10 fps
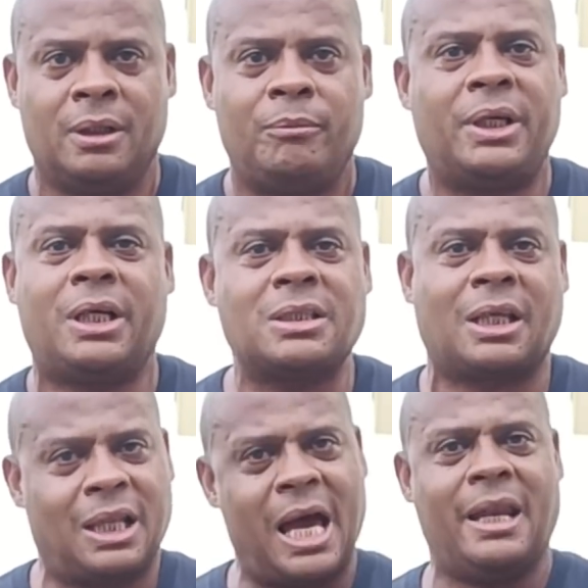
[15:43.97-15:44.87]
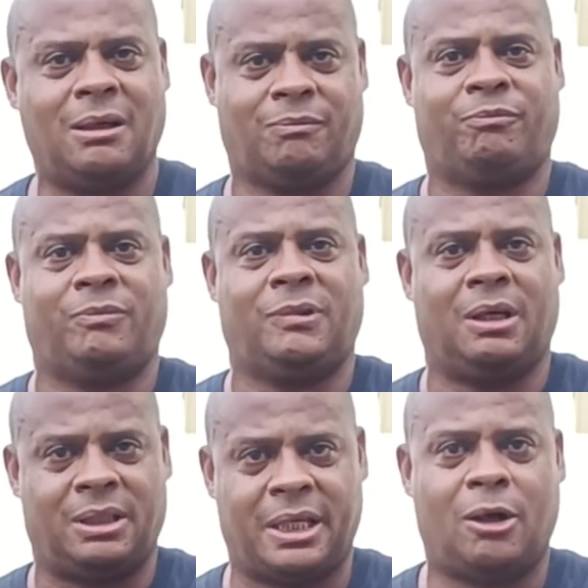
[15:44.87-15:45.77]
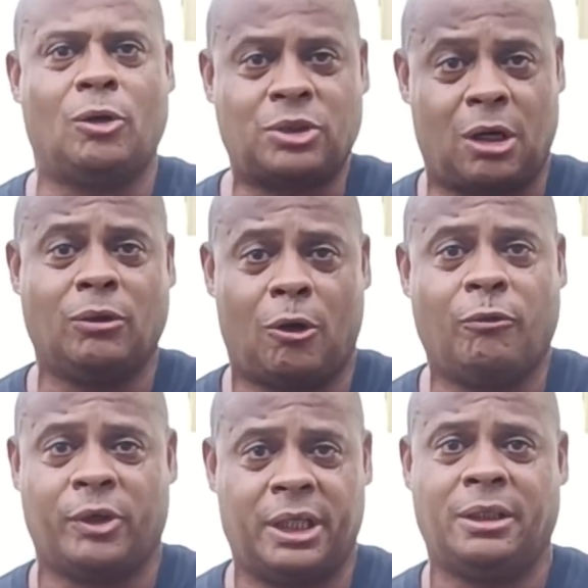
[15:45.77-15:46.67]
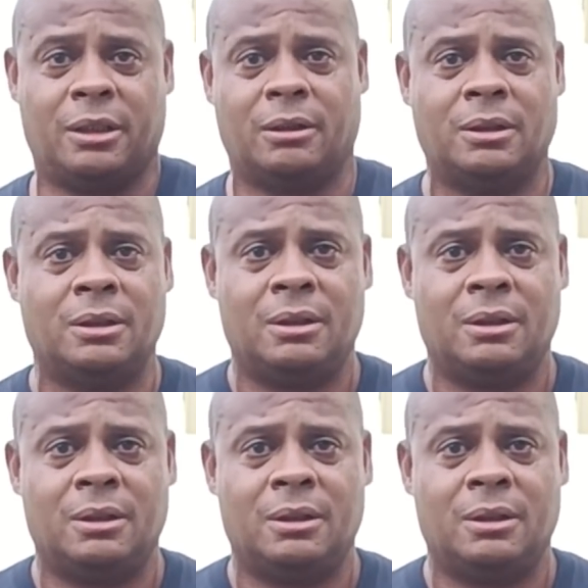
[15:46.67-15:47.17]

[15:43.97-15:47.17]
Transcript: Because a lot of that goes on over in the